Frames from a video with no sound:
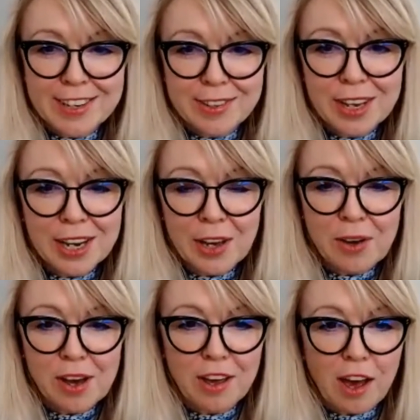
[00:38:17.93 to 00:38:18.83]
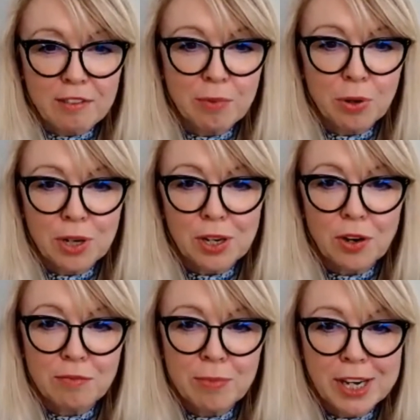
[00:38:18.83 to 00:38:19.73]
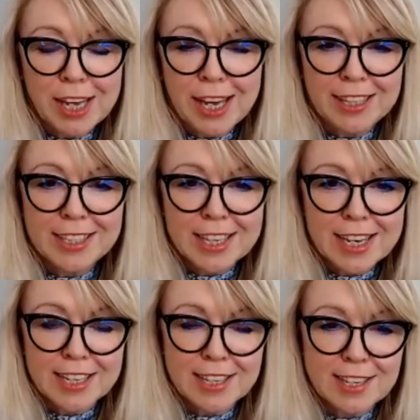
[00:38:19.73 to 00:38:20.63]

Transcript: You know, I've put a lot of money into this,